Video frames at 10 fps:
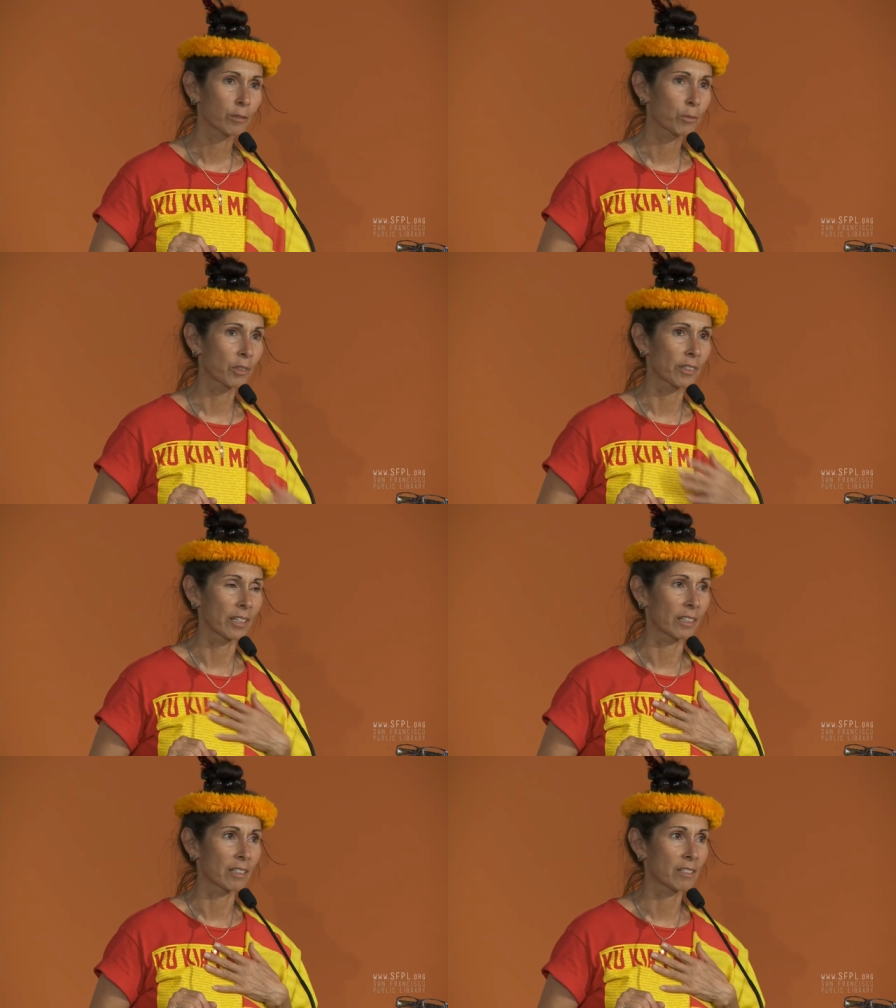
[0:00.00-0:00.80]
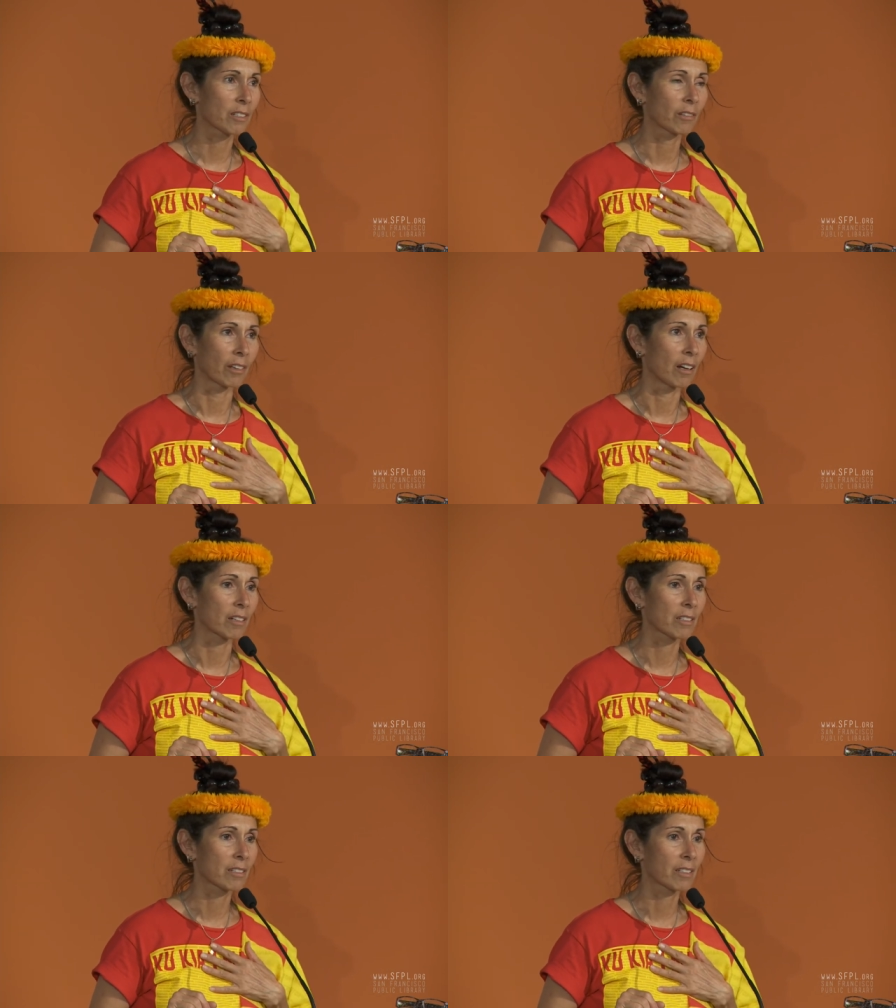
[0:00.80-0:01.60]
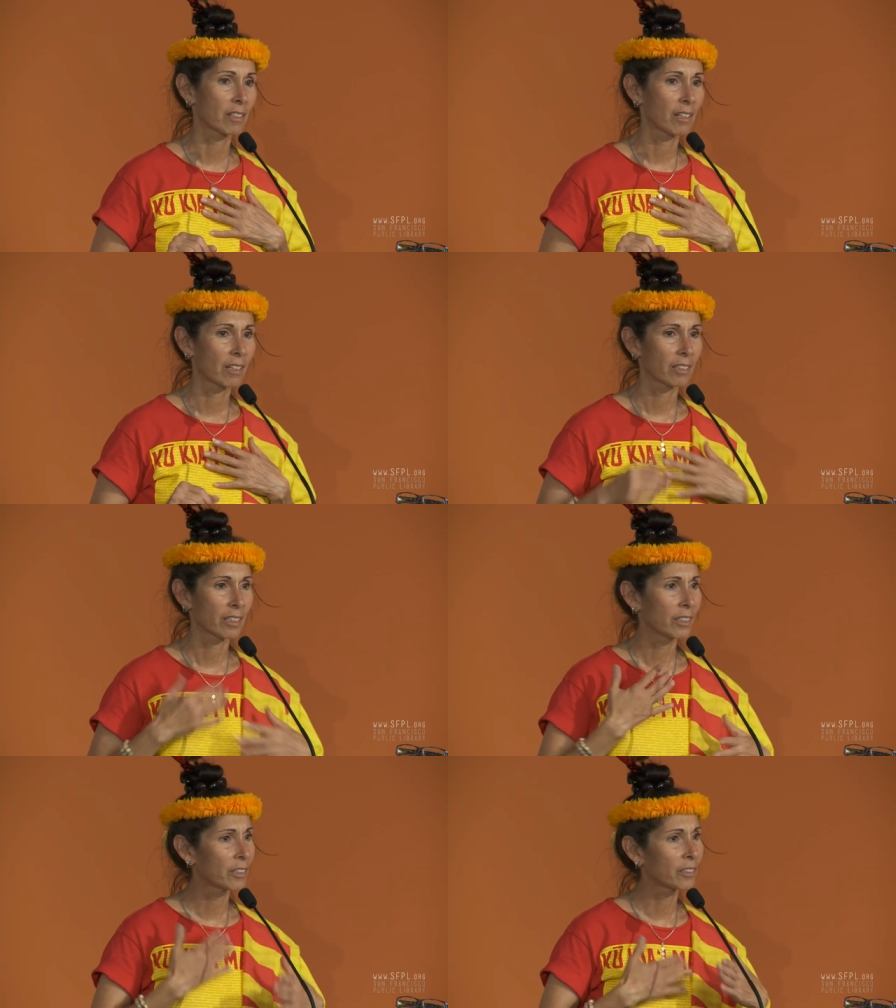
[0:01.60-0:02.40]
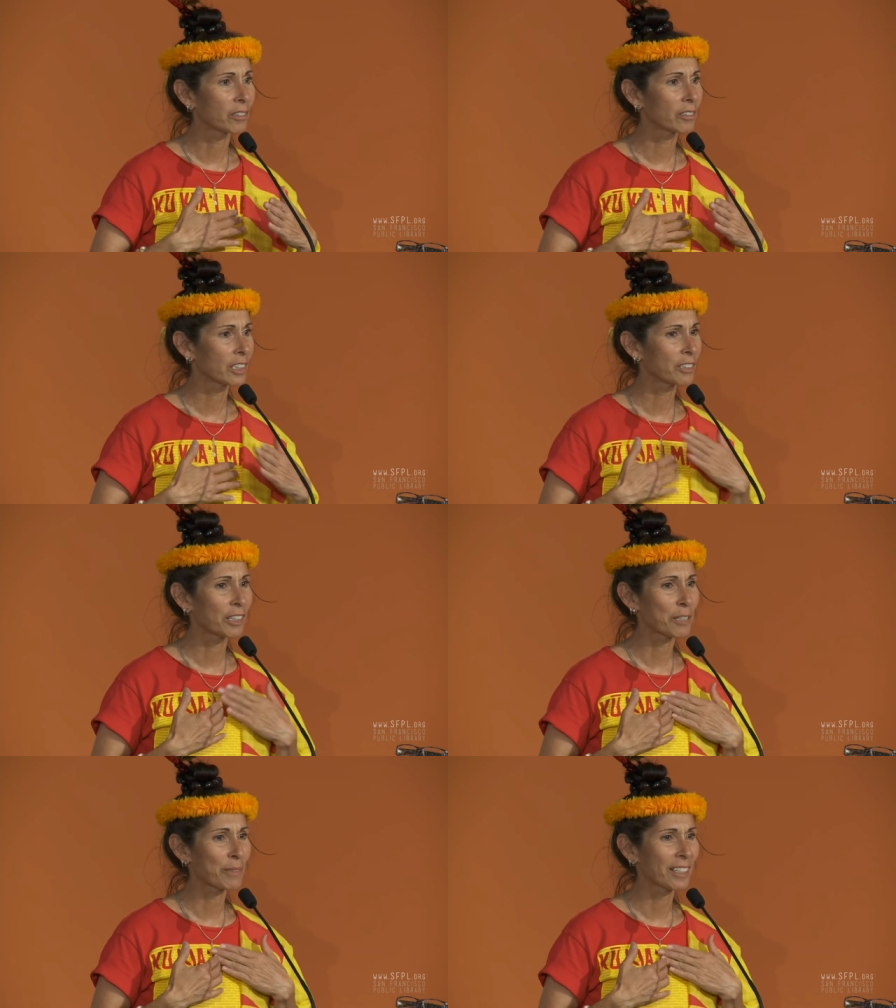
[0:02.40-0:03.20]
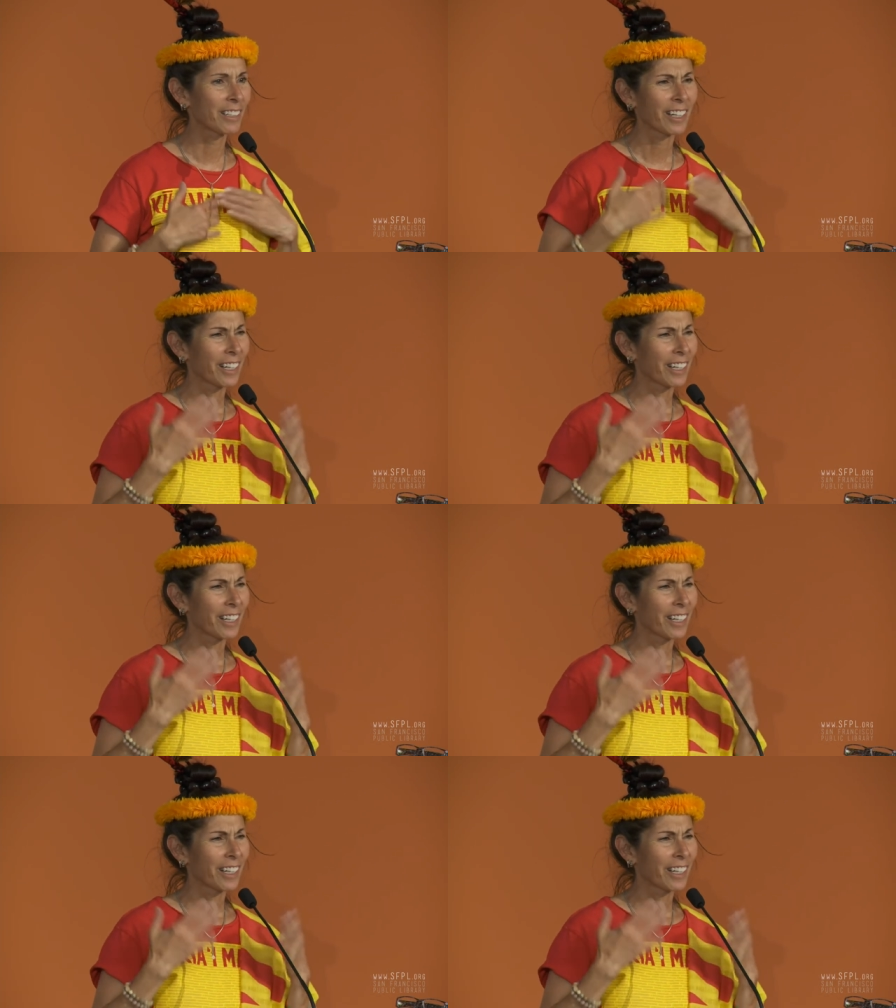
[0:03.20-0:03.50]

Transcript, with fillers: poor thing, he's so lost. You know what I mean?